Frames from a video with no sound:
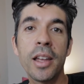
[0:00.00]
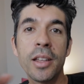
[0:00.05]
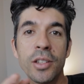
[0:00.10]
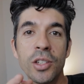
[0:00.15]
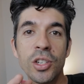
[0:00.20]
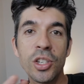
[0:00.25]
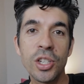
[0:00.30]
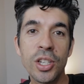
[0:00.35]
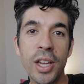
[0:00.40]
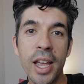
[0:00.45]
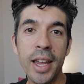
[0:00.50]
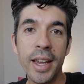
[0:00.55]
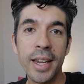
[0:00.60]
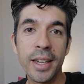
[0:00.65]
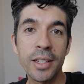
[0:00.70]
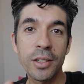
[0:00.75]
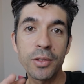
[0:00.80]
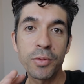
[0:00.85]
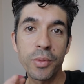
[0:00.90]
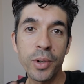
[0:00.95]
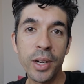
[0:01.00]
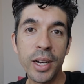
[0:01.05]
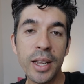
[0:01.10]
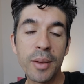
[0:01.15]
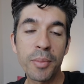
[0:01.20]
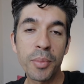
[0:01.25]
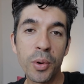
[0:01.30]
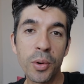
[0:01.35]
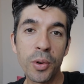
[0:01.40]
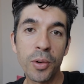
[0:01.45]
and shade is really
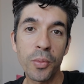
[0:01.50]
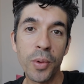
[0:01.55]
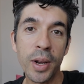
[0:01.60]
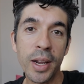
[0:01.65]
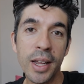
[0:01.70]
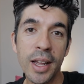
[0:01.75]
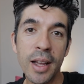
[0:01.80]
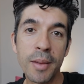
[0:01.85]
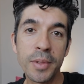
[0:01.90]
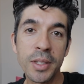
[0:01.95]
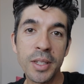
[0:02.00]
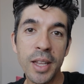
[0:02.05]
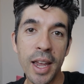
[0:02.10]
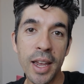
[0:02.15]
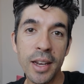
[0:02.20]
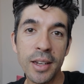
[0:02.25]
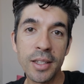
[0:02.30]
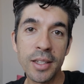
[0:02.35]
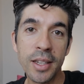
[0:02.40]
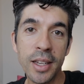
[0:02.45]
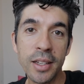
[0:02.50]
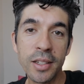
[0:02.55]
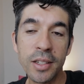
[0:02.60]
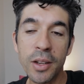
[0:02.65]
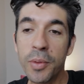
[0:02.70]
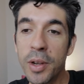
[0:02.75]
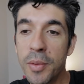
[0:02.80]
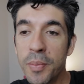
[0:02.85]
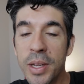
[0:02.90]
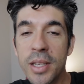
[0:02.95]
important when it comes to editing. So
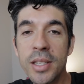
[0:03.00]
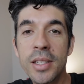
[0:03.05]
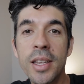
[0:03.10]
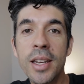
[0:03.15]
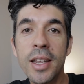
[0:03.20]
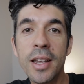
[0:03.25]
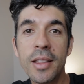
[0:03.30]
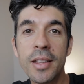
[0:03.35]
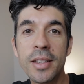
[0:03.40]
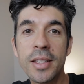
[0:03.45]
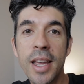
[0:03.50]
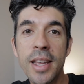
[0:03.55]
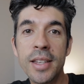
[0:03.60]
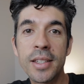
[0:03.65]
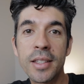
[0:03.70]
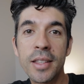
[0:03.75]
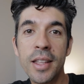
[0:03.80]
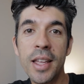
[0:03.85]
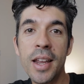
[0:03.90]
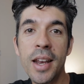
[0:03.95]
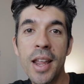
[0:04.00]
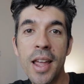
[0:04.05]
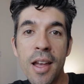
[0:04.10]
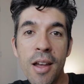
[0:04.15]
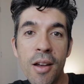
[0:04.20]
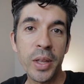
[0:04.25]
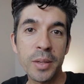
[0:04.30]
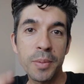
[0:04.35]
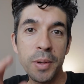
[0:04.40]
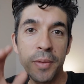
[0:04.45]
we've been sitting at the desk there
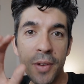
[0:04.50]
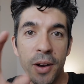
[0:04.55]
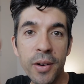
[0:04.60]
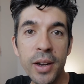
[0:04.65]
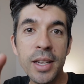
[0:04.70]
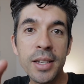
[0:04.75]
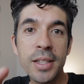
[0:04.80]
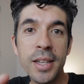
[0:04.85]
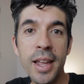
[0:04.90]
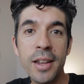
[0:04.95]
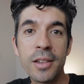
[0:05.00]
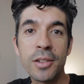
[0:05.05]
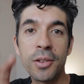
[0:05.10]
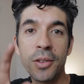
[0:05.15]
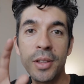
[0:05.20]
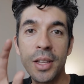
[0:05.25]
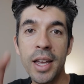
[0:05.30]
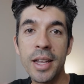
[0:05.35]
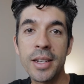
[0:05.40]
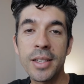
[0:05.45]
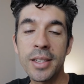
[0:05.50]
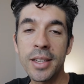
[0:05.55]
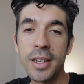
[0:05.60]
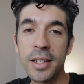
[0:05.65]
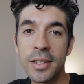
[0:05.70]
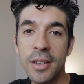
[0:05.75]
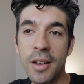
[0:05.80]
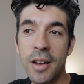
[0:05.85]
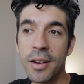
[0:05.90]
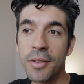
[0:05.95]
now. It's been very intense on the
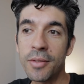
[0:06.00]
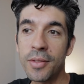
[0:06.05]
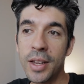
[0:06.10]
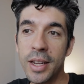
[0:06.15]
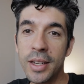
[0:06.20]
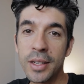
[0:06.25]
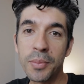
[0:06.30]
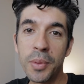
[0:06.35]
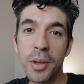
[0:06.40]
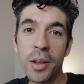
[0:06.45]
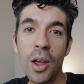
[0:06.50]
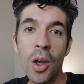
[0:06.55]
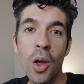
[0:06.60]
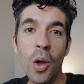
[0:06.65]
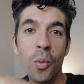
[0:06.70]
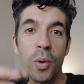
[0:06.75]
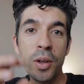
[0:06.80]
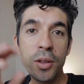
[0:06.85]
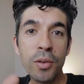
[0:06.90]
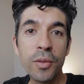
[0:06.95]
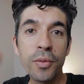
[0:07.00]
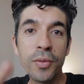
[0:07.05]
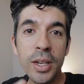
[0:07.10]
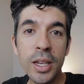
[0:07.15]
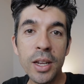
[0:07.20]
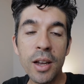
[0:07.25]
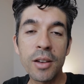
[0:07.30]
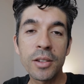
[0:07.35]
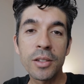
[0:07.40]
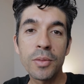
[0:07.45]
editing side of things, but with your
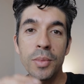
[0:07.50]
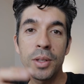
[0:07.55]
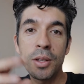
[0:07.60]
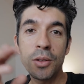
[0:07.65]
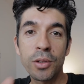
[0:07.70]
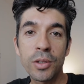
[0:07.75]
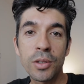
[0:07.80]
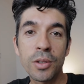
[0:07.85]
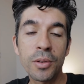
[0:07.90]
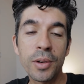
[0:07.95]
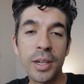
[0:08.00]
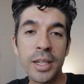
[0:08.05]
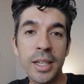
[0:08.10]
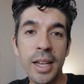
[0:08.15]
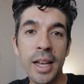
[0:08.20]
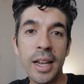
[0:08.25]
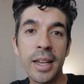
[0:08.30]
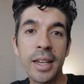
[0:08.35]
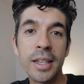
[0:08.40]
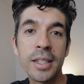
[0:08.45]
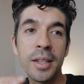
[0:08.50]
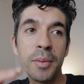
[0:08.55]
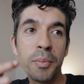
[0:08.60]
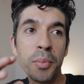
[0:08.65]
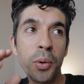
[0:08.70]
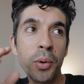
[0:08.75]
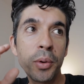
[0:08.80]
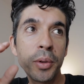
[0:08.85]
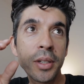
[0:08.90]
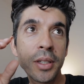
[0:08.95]
videos and with your storytelling, it's
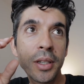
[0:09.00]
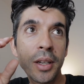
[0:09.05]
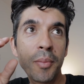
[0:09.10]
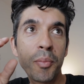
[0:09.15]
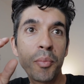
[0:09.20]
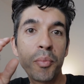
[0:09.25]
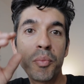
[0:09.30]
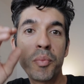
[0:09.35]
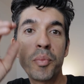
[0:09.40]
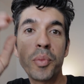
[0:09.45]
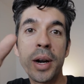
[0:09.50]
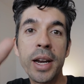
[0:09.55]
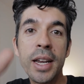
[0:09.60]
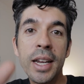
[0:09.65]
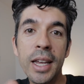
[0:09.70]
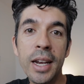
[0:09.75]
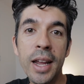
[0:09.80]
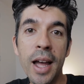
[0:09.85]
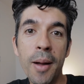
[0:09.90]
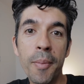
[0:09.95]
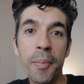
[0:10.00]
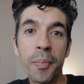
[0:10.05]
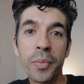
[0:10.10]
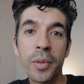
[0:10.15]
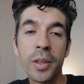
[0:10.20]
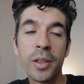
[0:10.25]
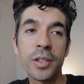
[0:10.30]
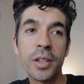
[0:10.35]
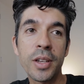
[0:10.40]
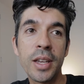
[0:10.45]
important to break it up.
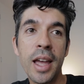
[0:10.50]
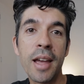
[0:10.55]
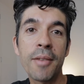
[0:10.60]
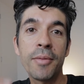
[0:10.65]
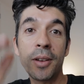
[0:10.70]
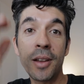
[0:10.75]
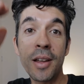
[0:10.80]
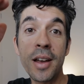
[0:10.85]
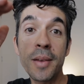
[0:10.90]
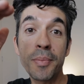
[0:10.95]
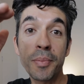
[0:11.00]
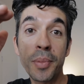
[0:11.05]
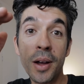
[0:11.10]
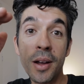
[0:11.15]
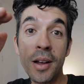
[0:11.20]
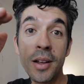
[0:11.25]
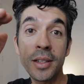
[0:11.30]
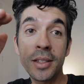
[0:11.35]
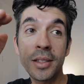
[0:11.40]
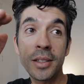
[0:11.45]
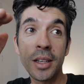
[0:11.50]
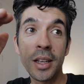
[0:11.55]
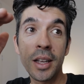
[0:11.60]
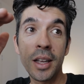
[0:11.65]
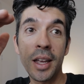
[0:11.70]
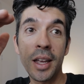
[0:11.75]
So you have light parts